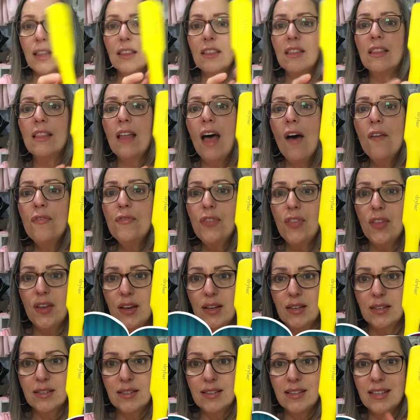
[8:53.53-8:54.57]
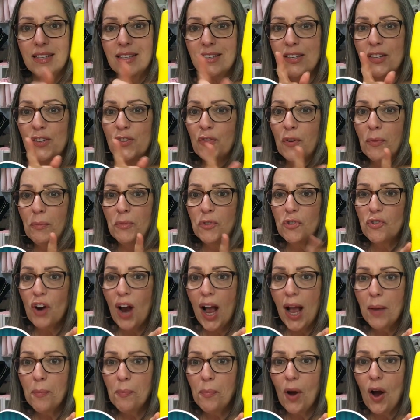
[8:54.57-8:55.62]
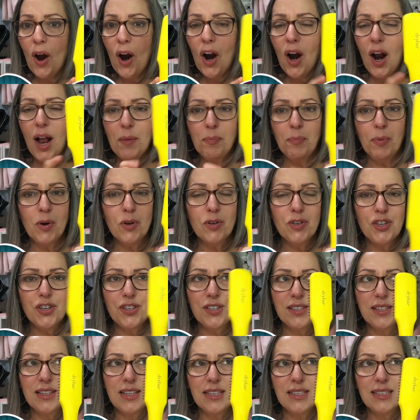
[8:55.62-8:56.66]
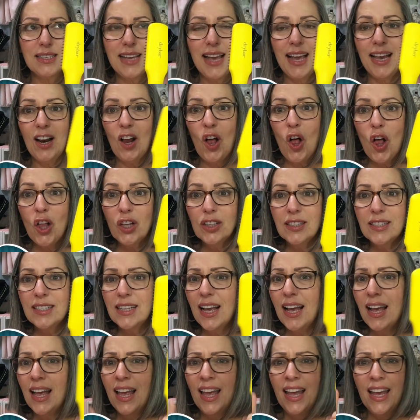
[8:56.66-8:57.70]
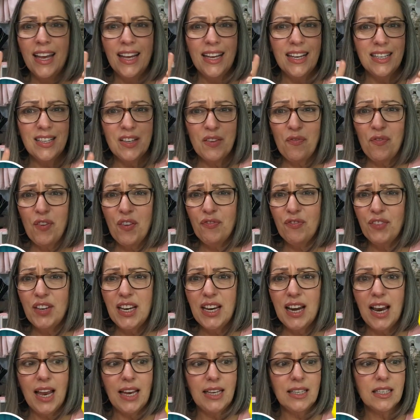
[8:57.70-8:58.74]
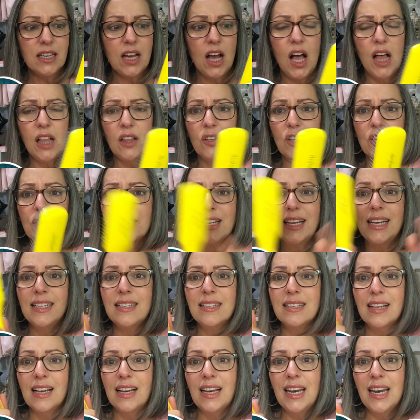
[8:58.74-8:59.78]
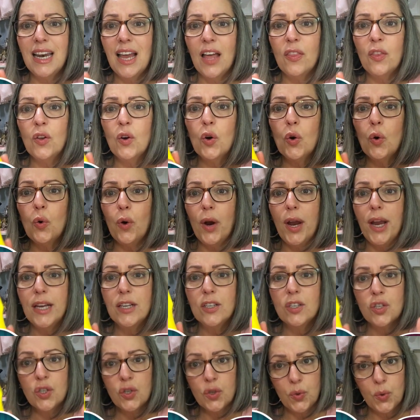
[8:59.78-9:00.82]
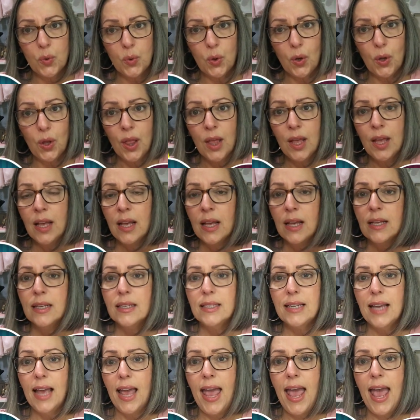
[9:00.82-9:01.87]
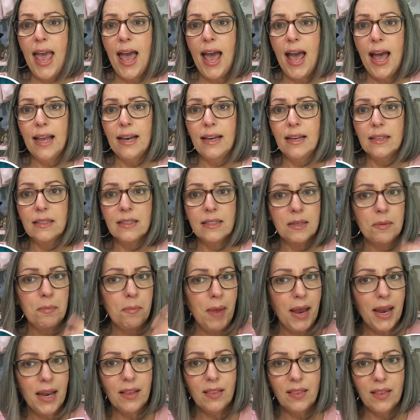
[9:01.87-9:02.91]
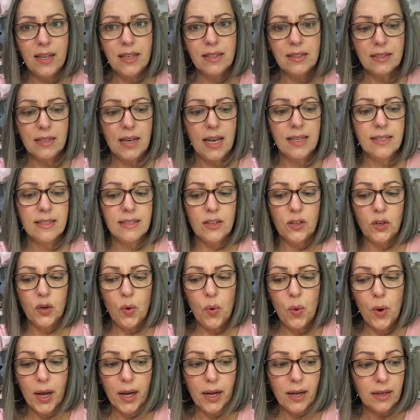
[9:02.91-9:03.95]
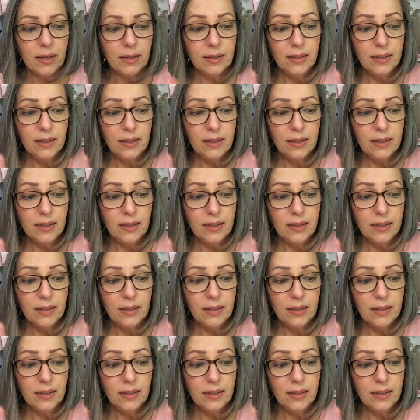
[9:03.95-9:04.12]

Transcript: Love this. This is from Drybar. I purchased this at Ulta. It's $59. It's another great tool to add to make things nice and quick.